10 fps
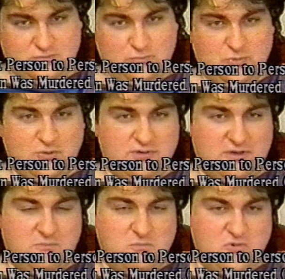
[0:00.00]
we
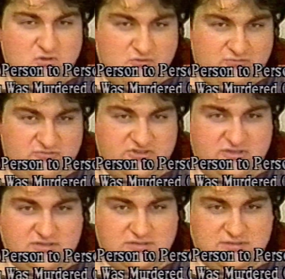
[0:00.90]
were moved
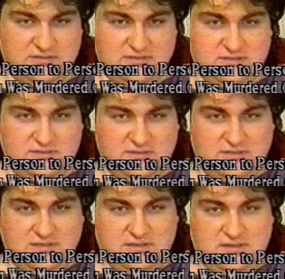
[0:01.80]

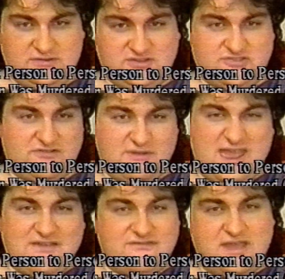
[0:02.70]
to throw
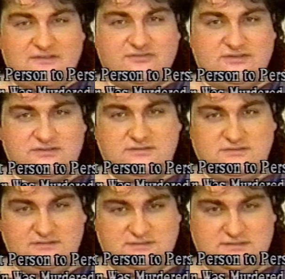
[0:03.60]
every effort
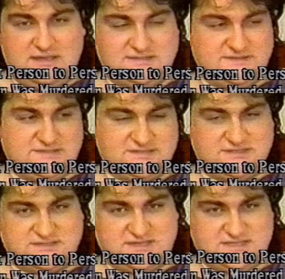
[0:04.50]
into the
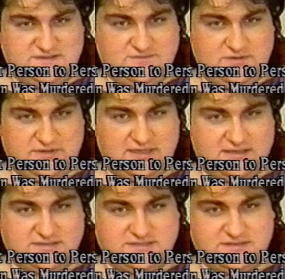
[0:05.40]
successive
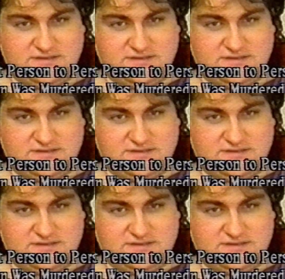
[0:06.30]
workings.